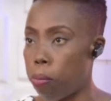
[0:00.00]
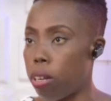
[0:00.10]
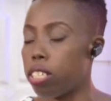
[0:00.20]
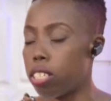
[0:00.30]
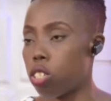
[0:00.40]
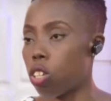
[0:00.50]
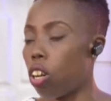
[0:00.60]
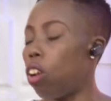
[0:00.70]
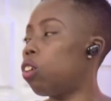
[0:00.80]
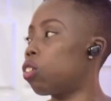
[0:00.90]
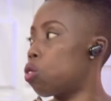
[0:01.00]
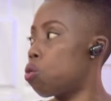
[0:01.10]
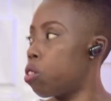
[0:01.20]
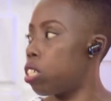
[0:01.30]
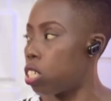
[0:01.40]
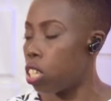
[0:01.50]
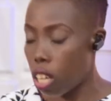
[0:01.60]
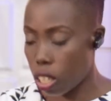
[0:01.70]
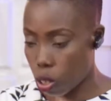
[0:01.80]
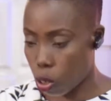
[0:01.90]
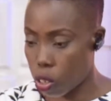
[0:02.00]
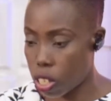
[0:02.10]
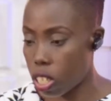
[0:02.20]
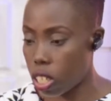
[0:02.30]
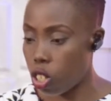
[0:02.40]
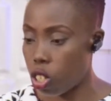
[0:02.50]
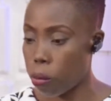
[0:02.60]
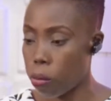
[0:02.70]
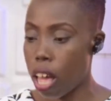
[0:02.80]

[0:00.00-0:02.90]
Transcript: place is clogged with the crescent shape.